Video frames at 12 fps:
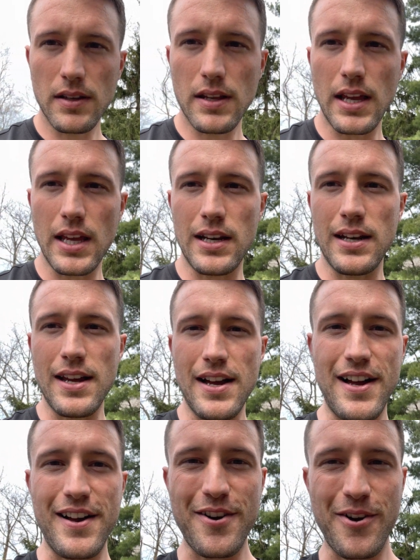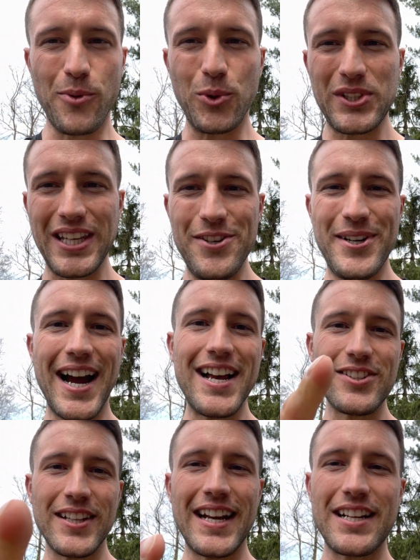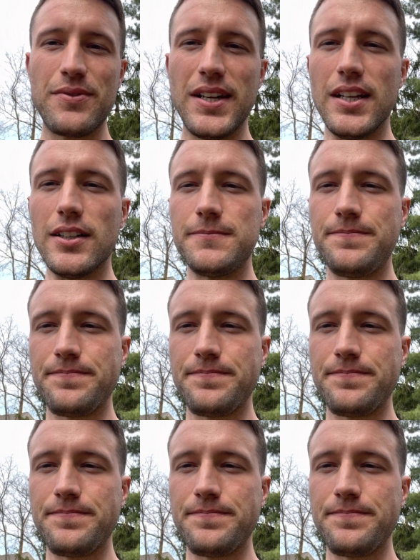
and we'll see you guys on the next video.